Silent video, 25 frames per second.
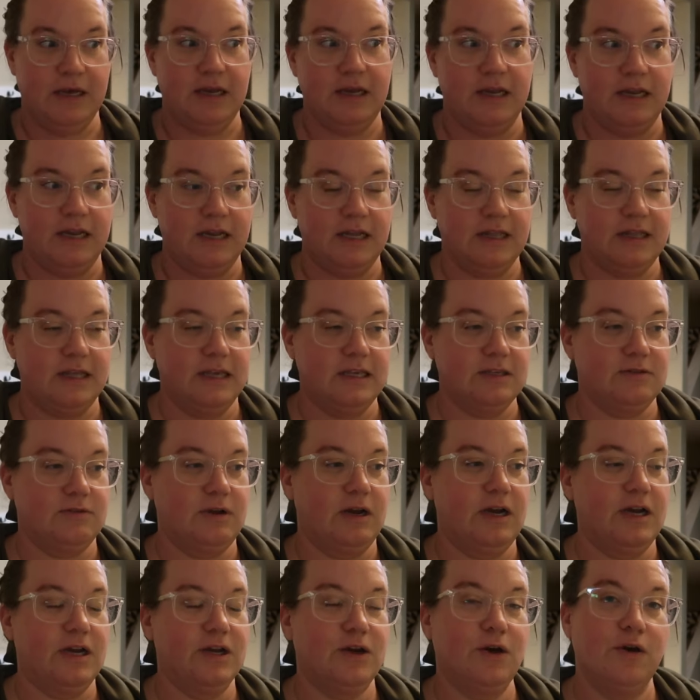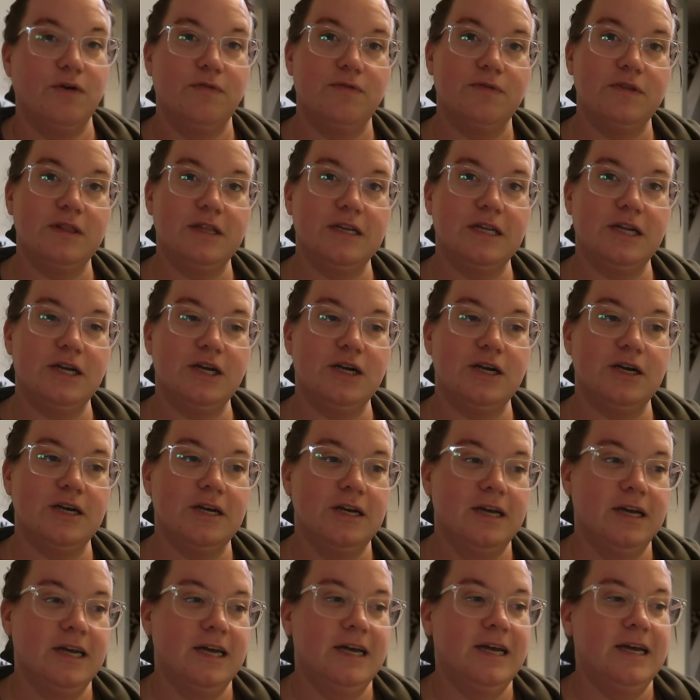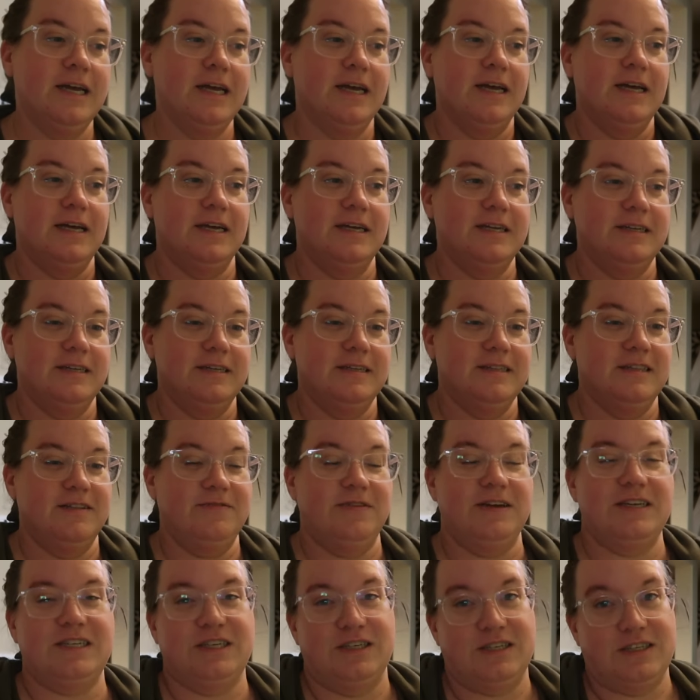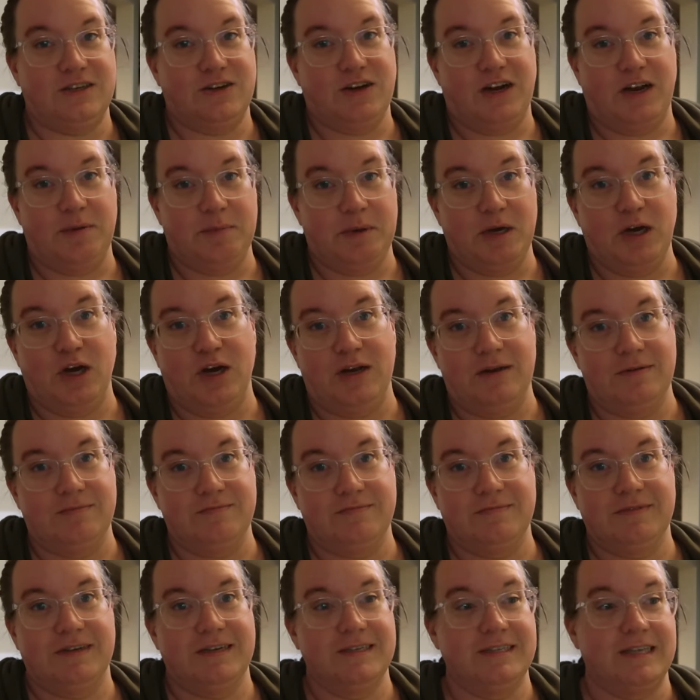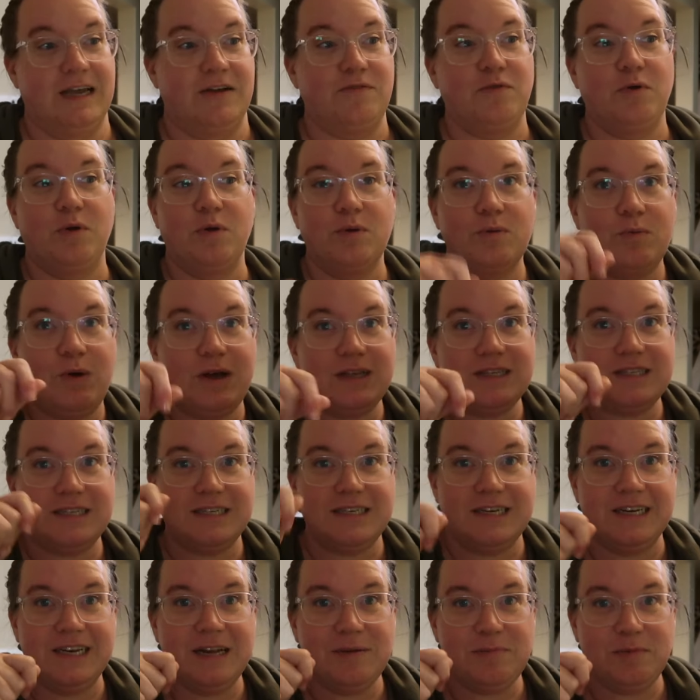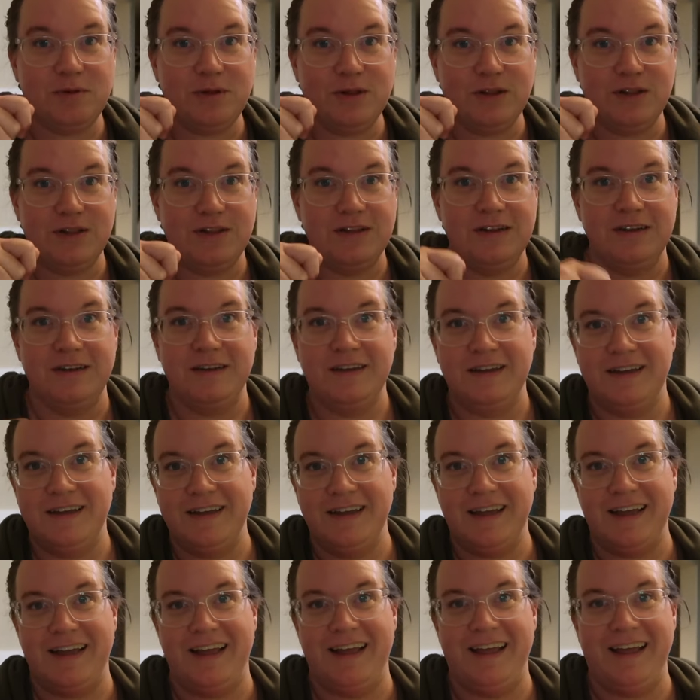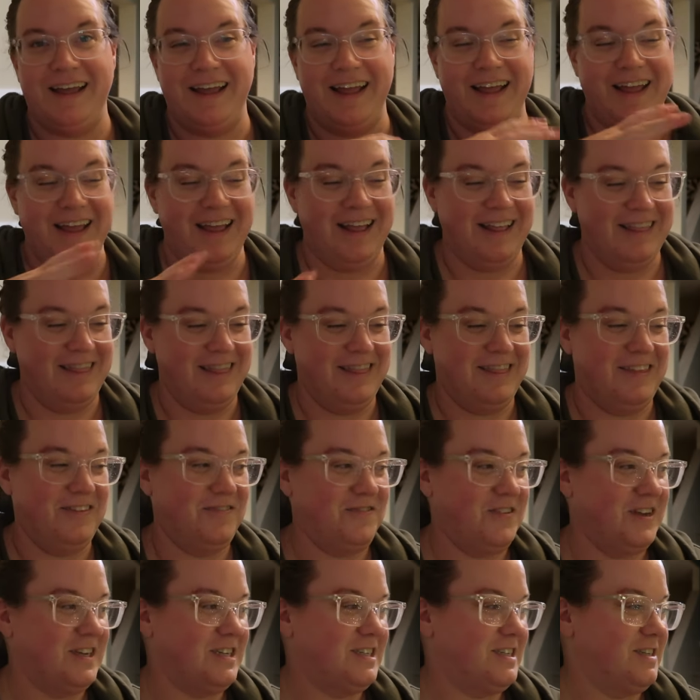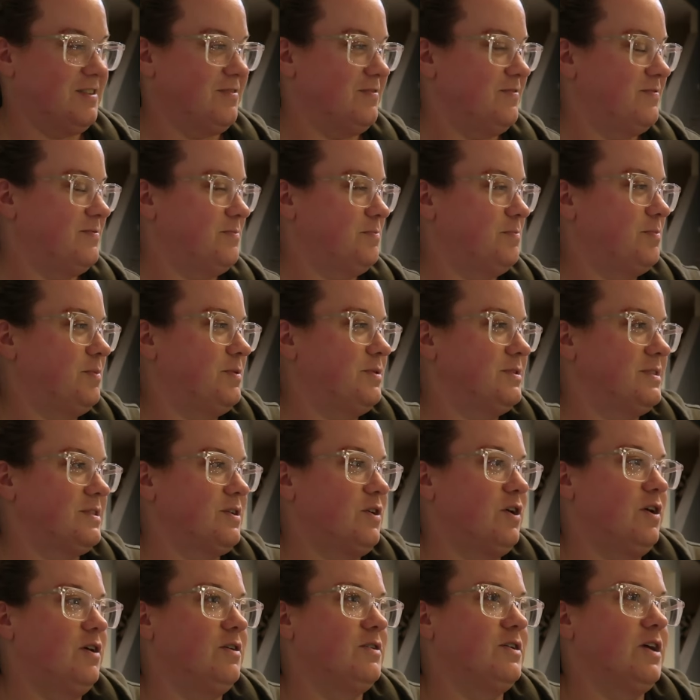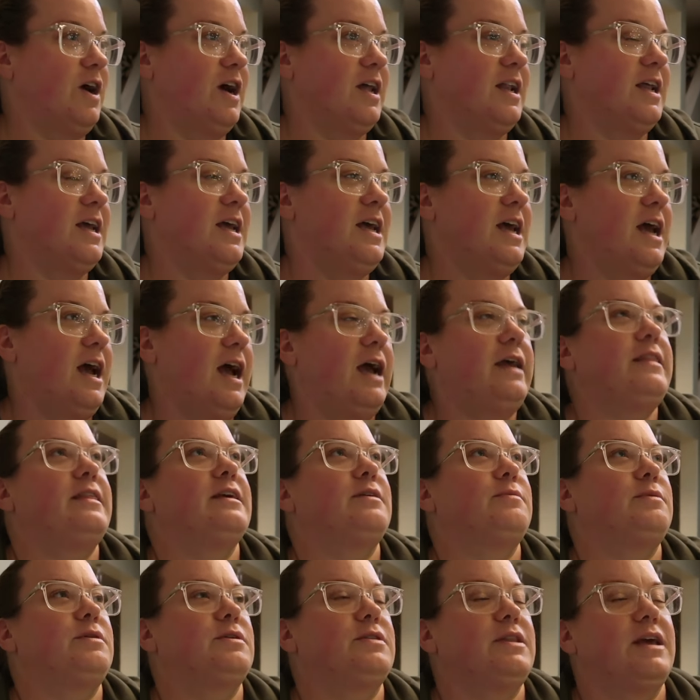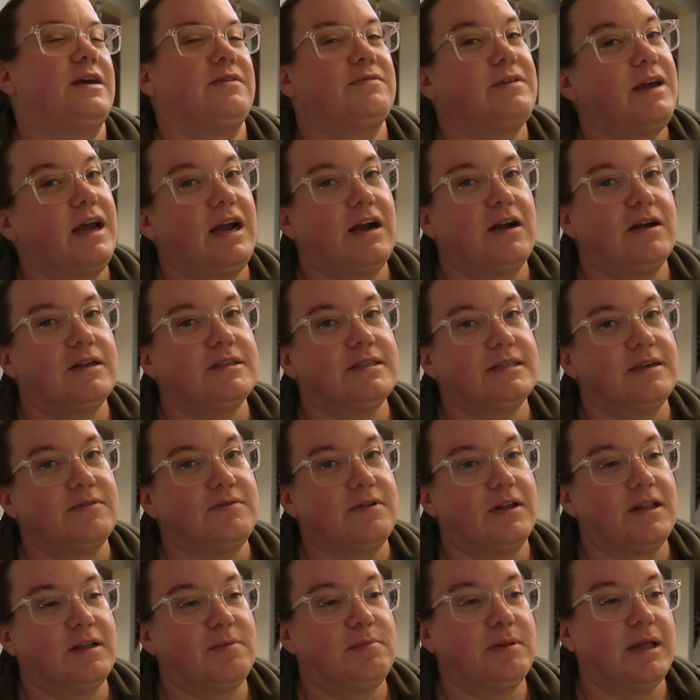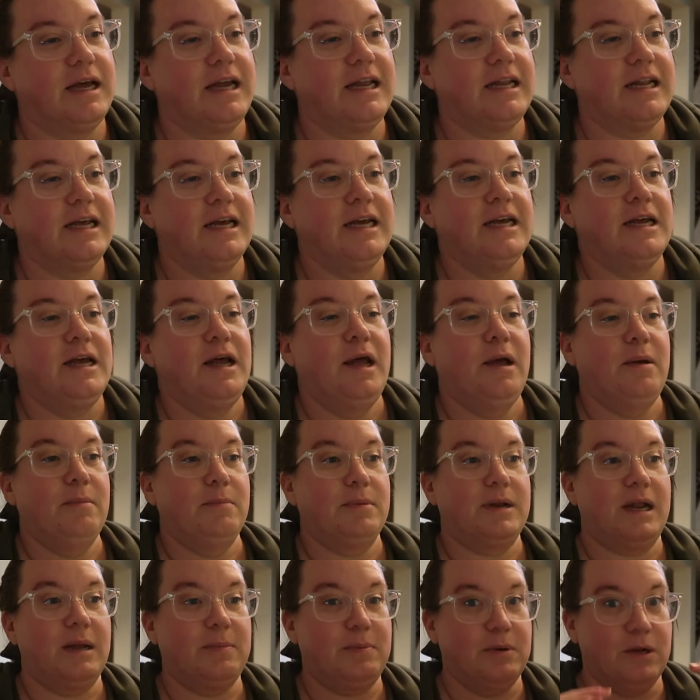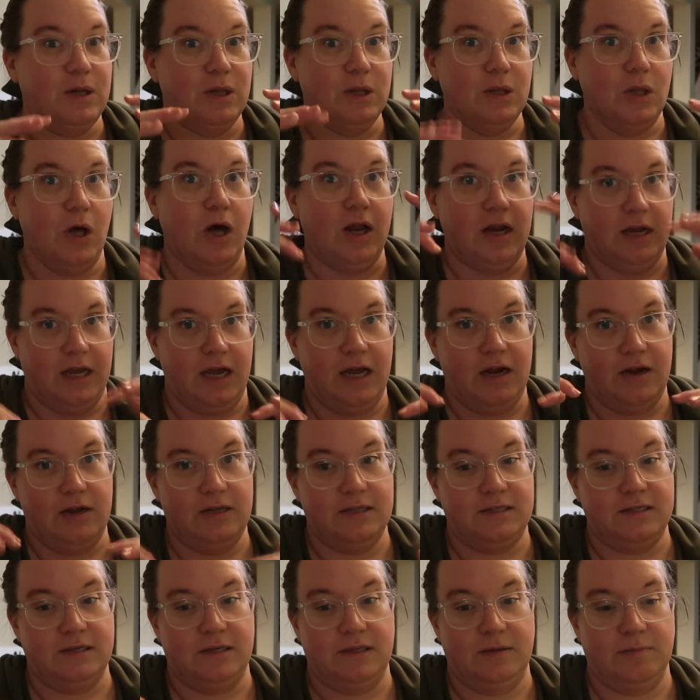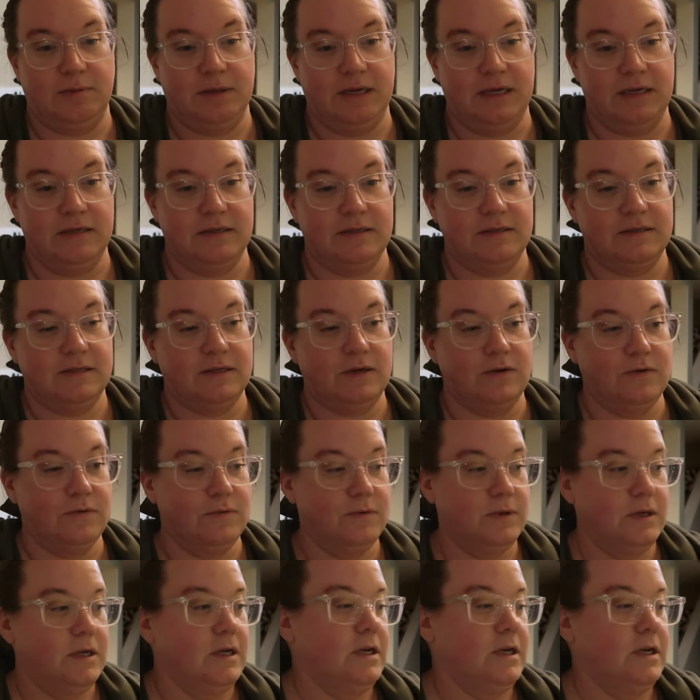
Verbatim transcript: and getting things ready to go for the dinner. The veggies are gonna be gone because everyone wants to nibble. The vegetables are all gone. I think we only have carrots left on the plate, but I put a lot of carrots on the plate. So